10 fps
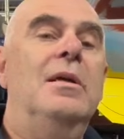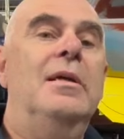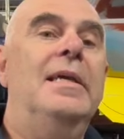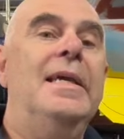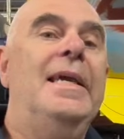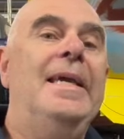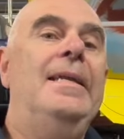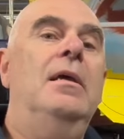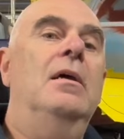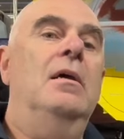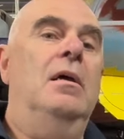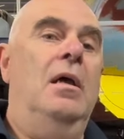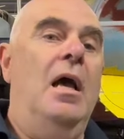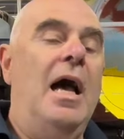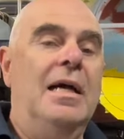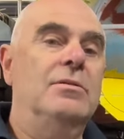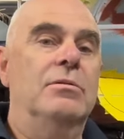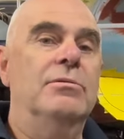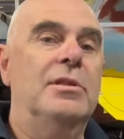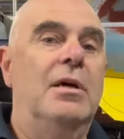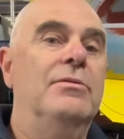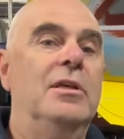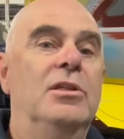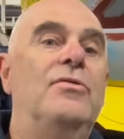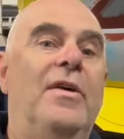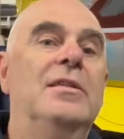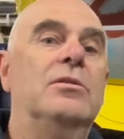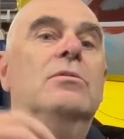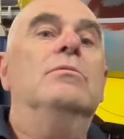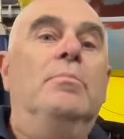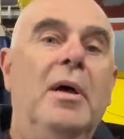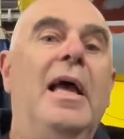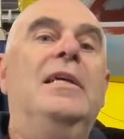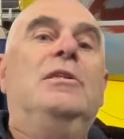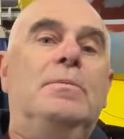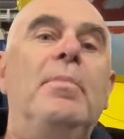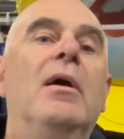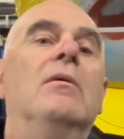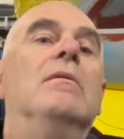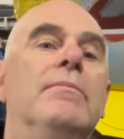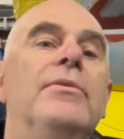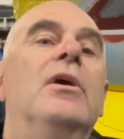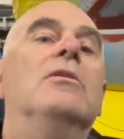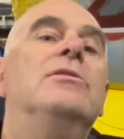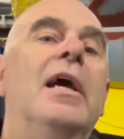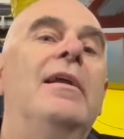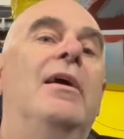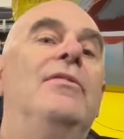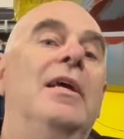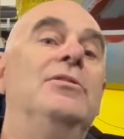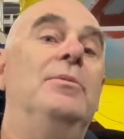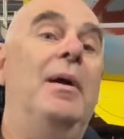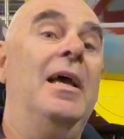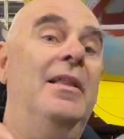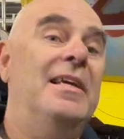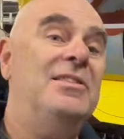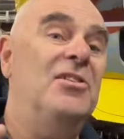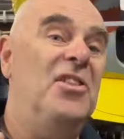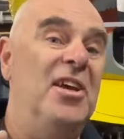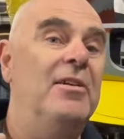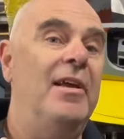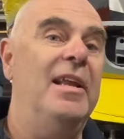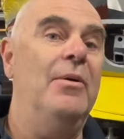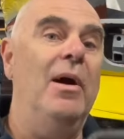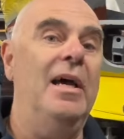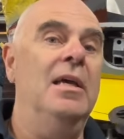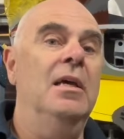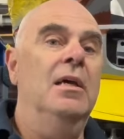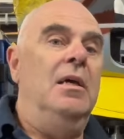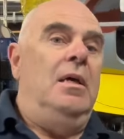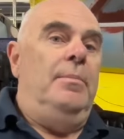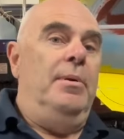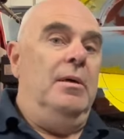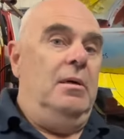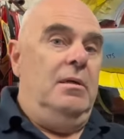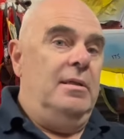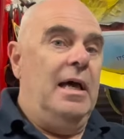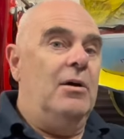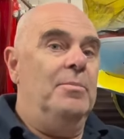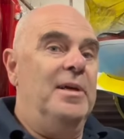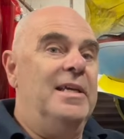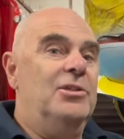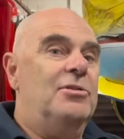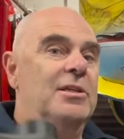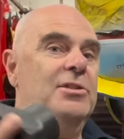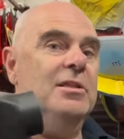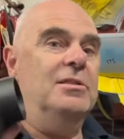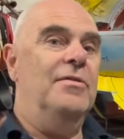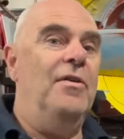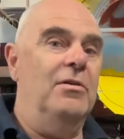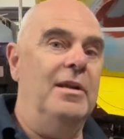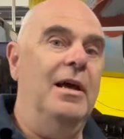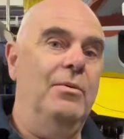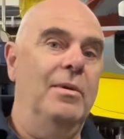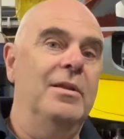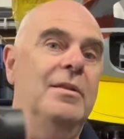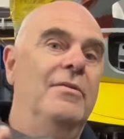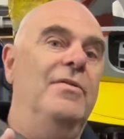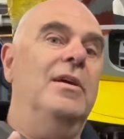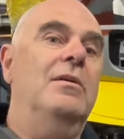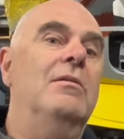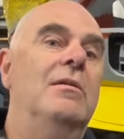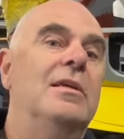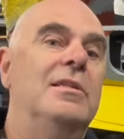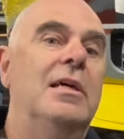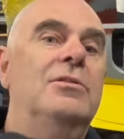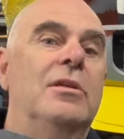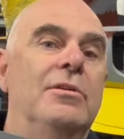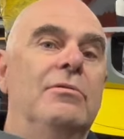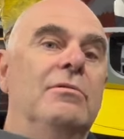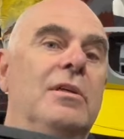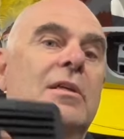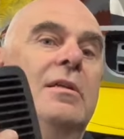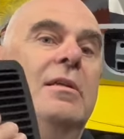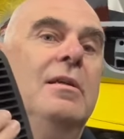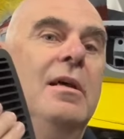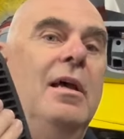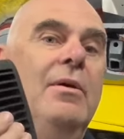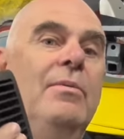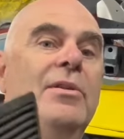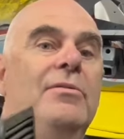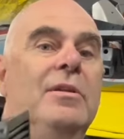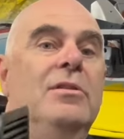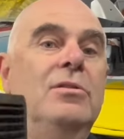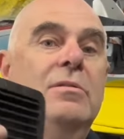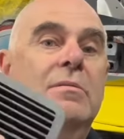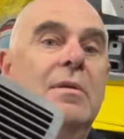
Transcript: kick in. And also these fans will expel the hot air out the engine bay. That's the theory anyway. But that will be interesting to find out when the vehicle is actually running, whether it's